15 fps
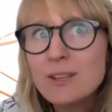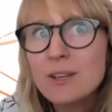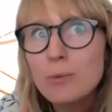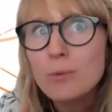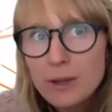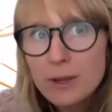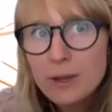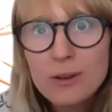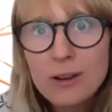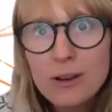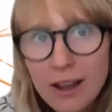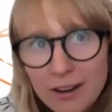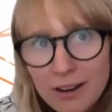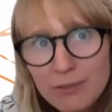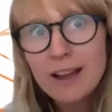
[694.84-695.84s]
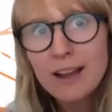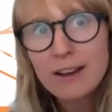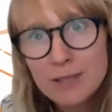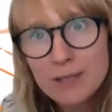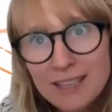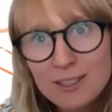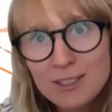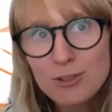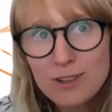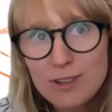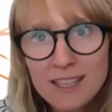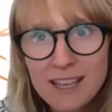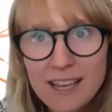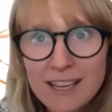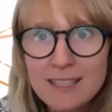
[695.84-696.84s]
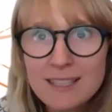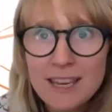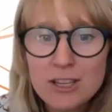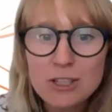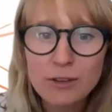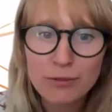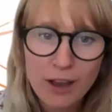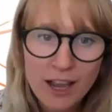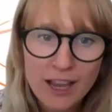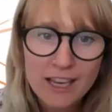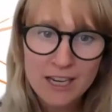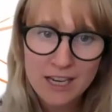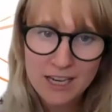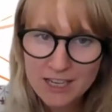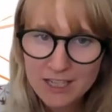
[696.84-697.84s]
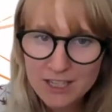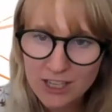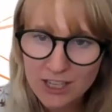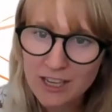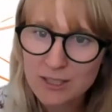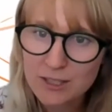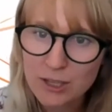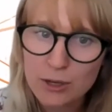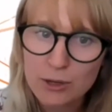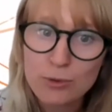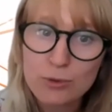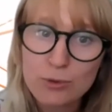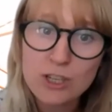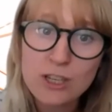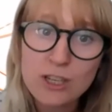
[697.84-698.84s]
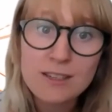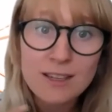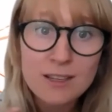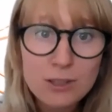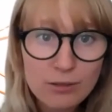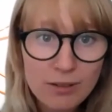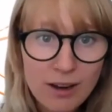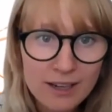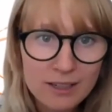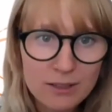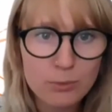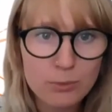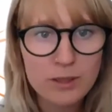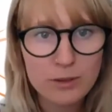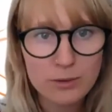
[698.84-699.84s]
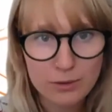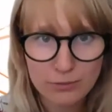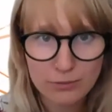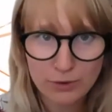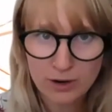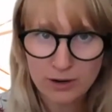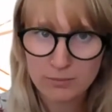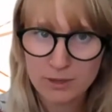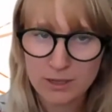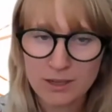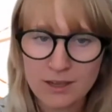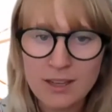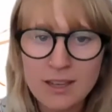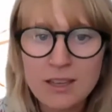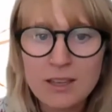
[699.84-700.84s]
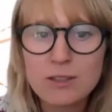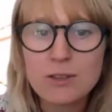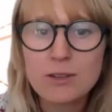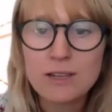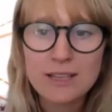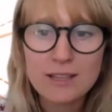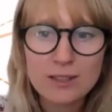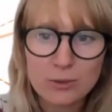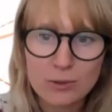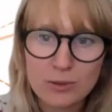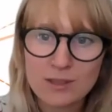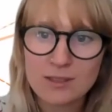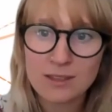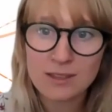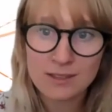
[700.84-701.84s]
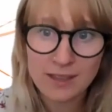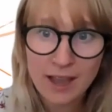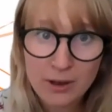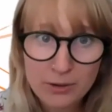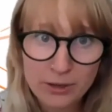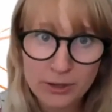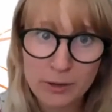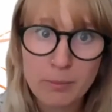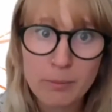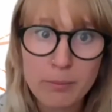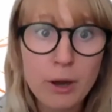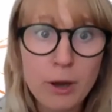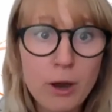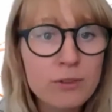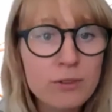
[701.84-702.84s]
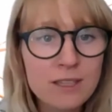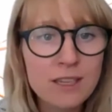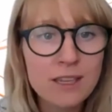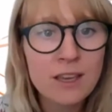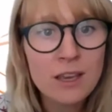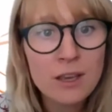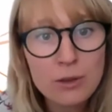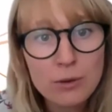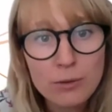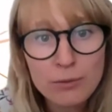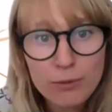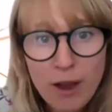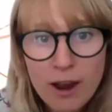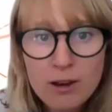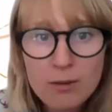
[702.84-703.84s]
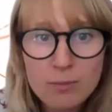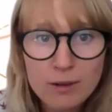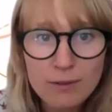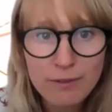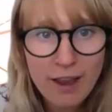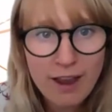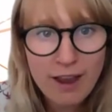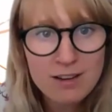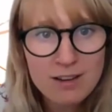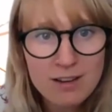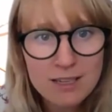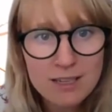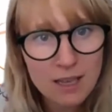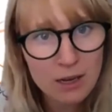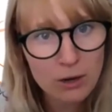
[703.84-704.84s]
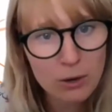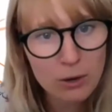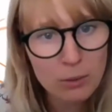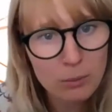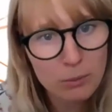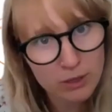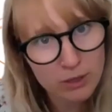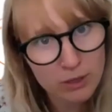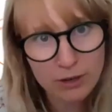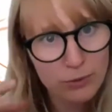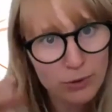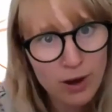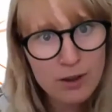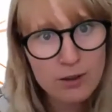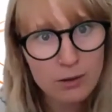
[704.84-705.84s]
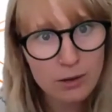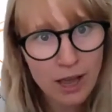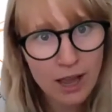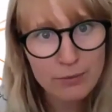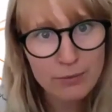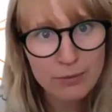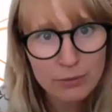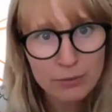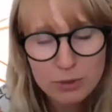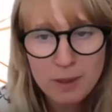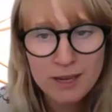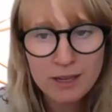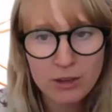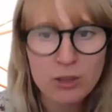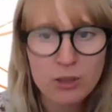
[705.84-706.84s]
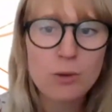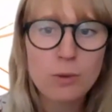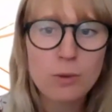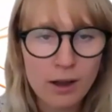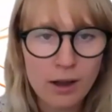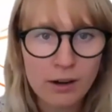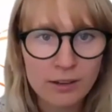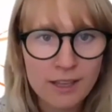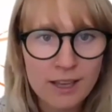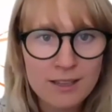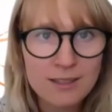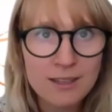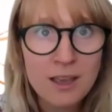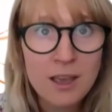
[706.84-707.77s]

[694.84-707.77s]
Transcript: we all kind of, I would guess, agree that it's nature via nurture. So your genes interact with your environment to lead to a disease outcome. But obviously, your environment varies a lot, throughout your life and depending on who you are. And that's